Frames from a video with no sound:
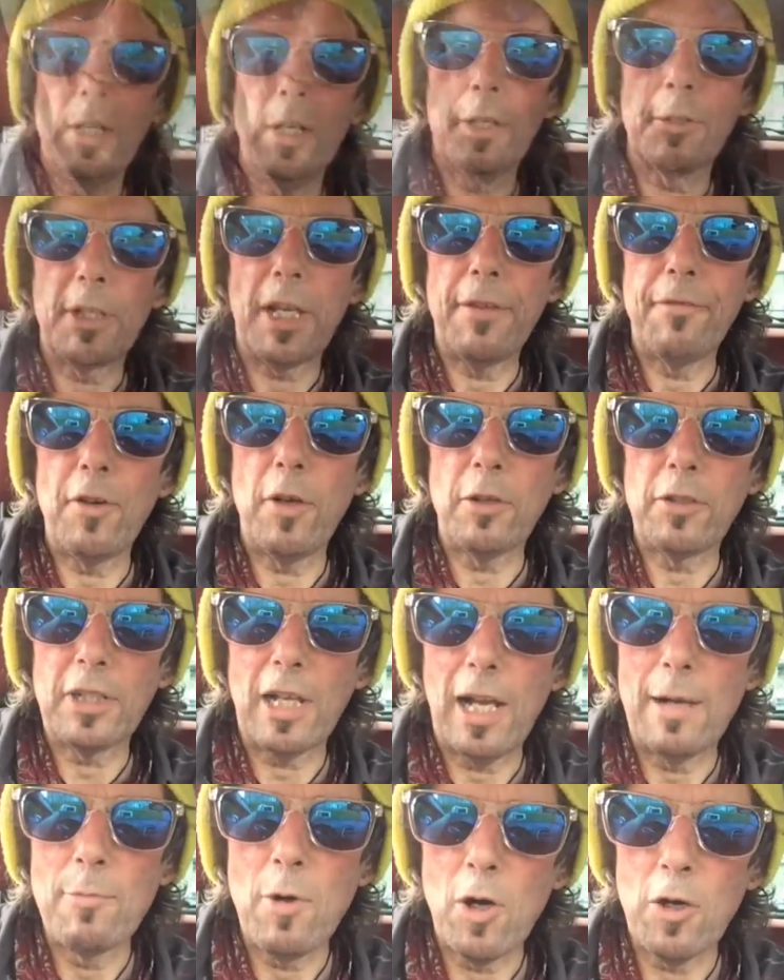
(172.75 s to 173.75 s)
Okay, folks,
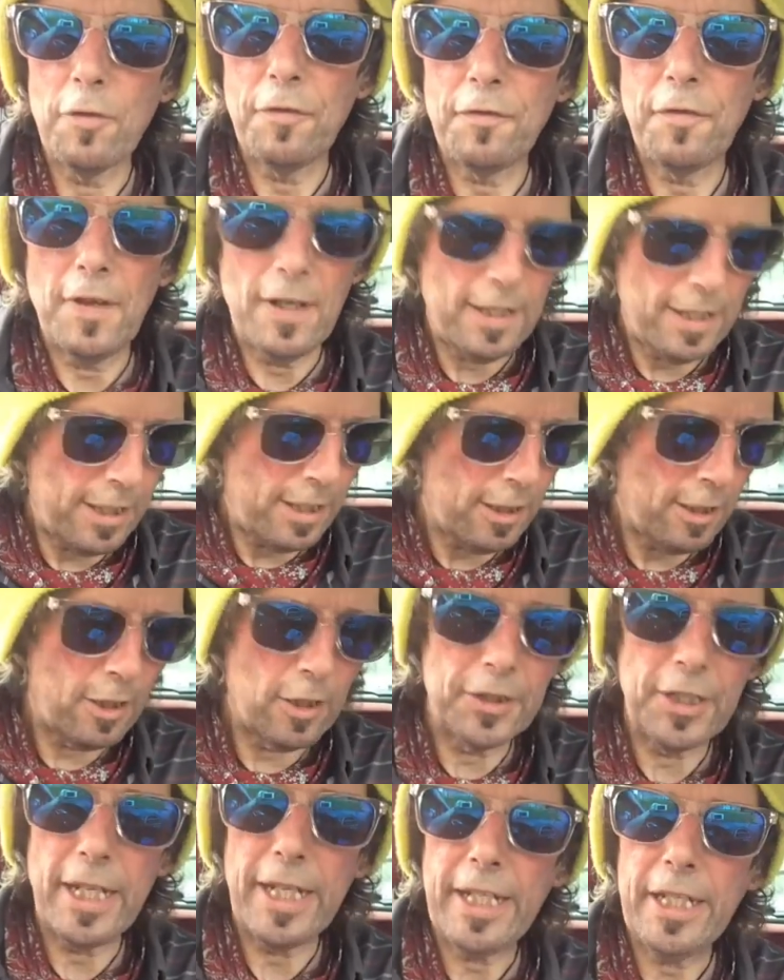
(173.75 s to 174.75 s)
I'm off
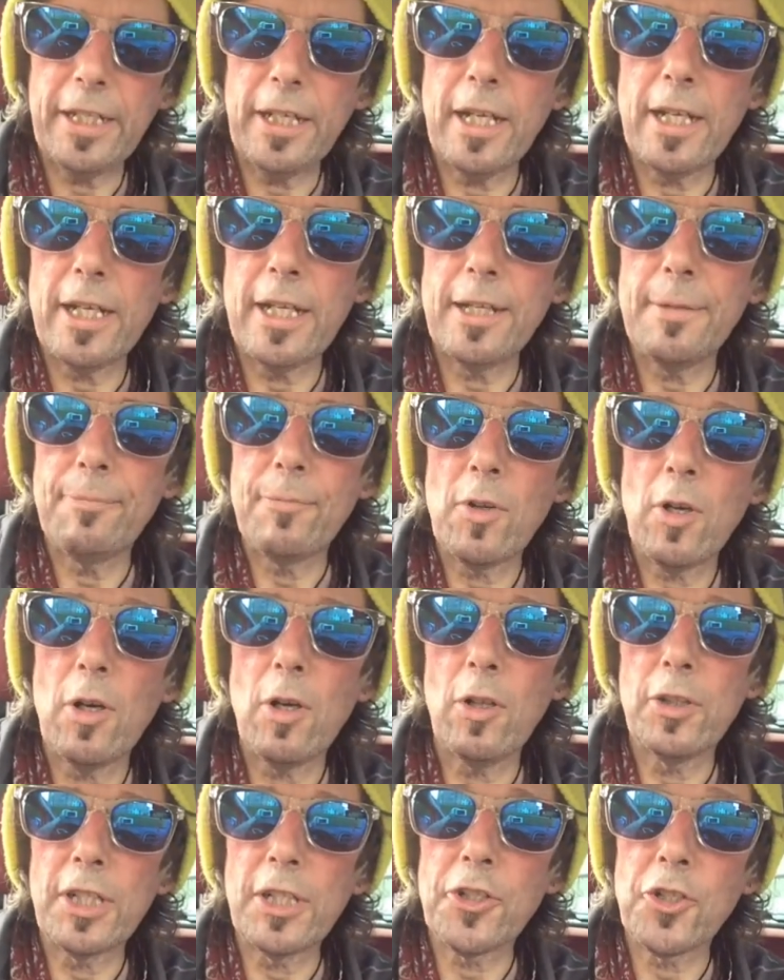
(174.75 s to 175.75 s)
on a, uh,
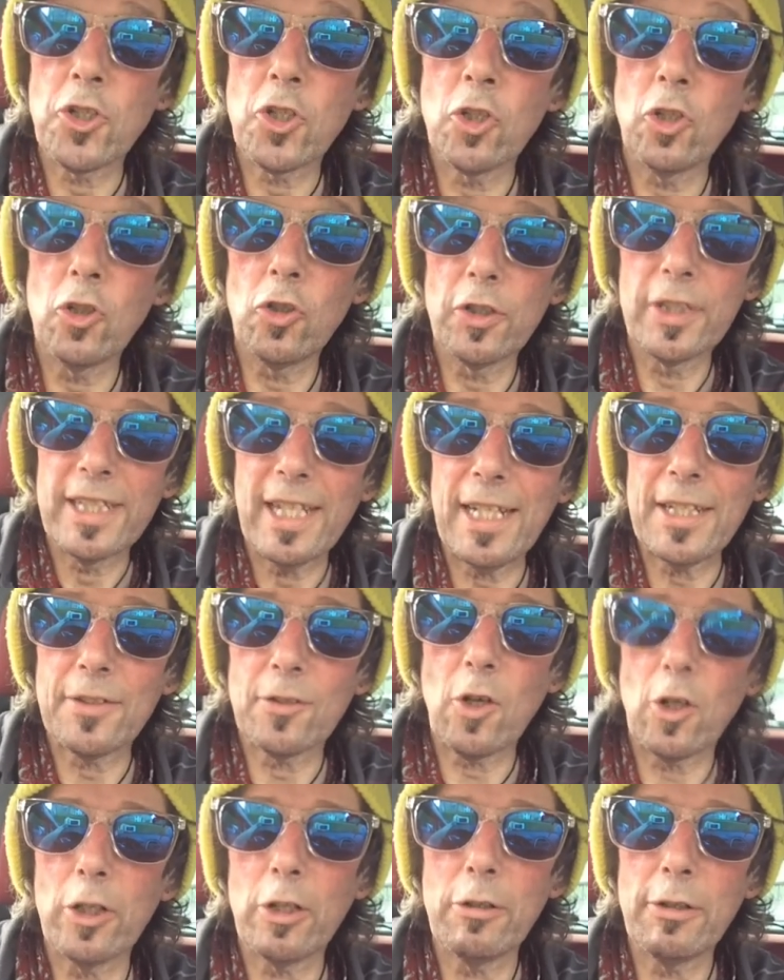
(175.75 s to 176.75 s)
on a chore. Yes, I've
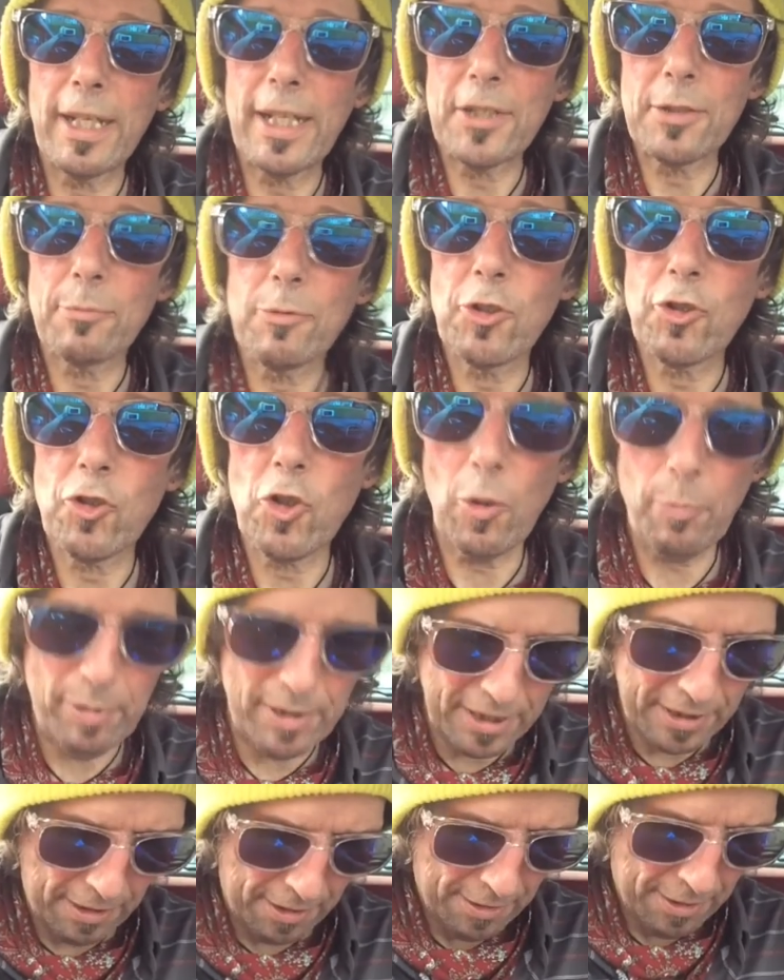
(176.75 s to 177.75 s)
got to go and get some
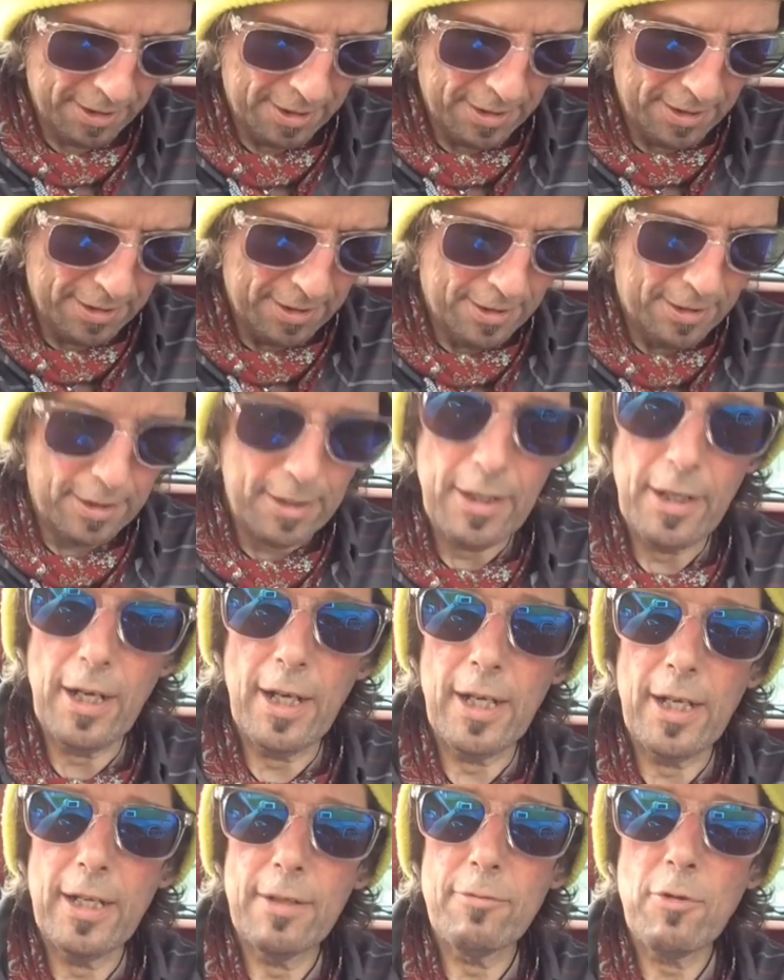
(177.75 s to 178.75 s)
shopping.
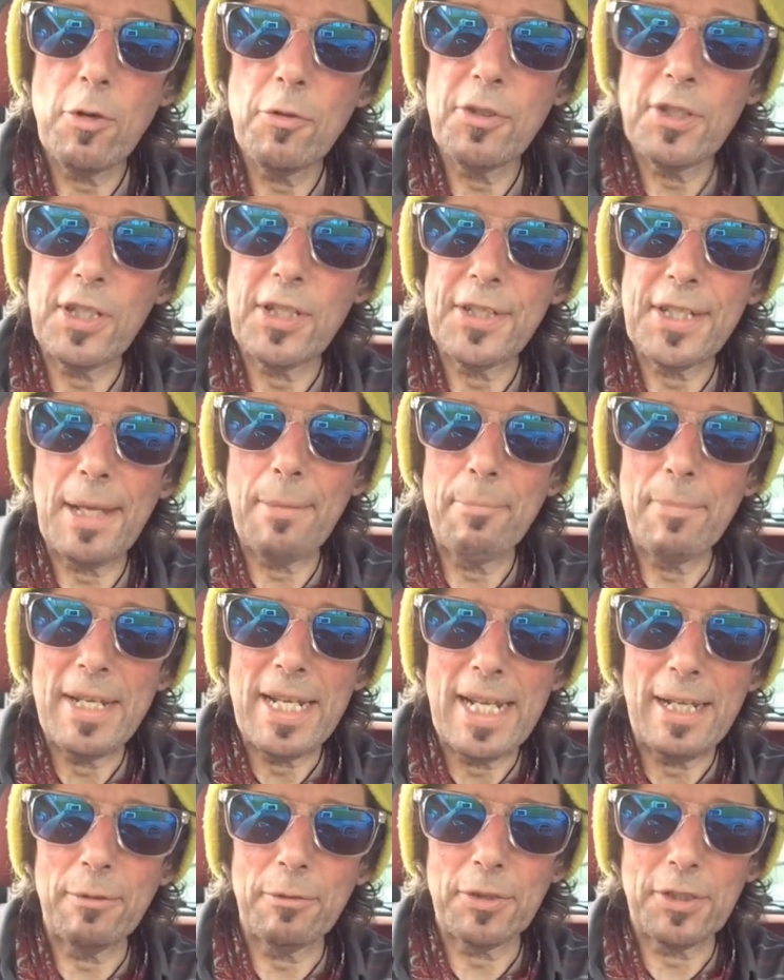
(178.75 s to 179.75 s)
Uh, Rosie sent me
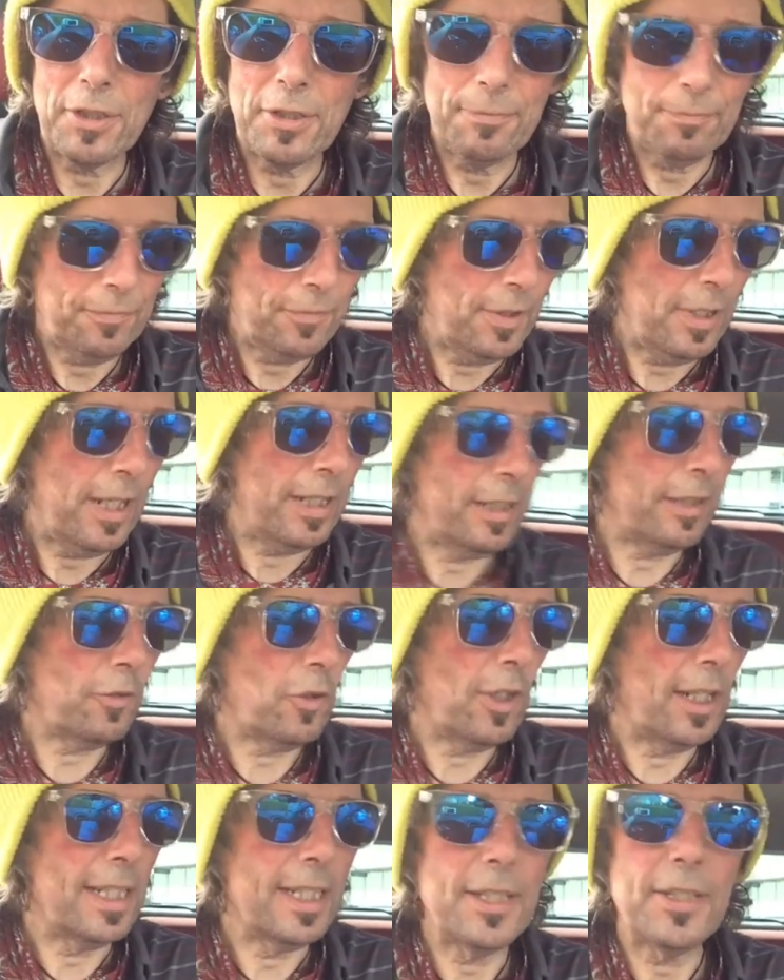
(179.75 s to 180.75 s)
out. And I've
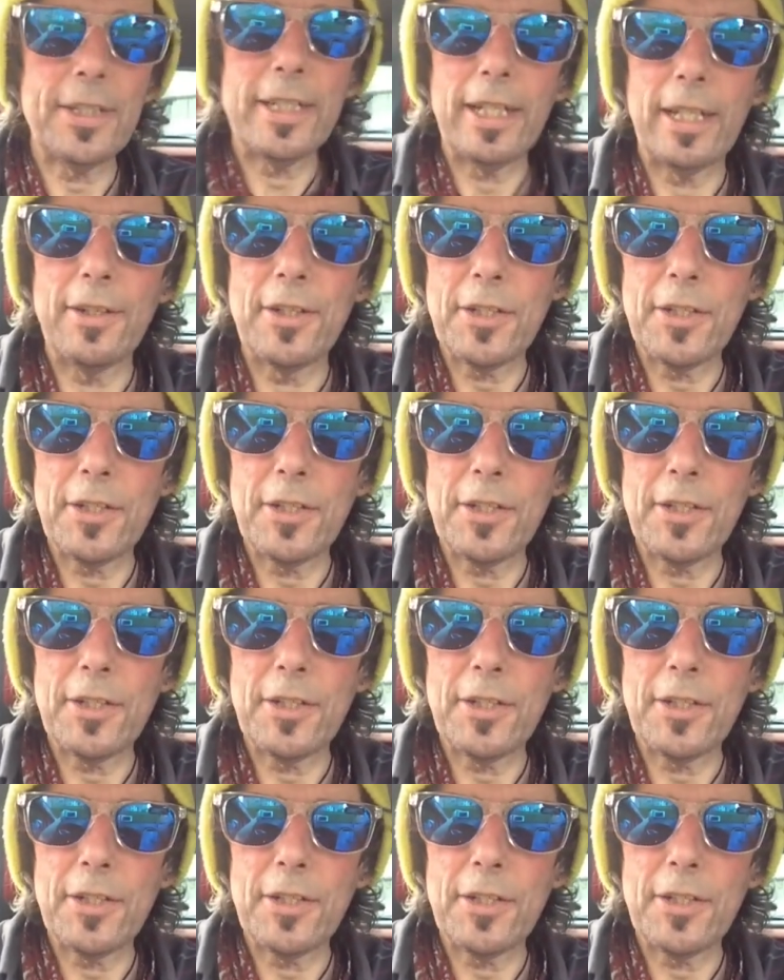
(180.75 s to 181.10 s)
got a list here.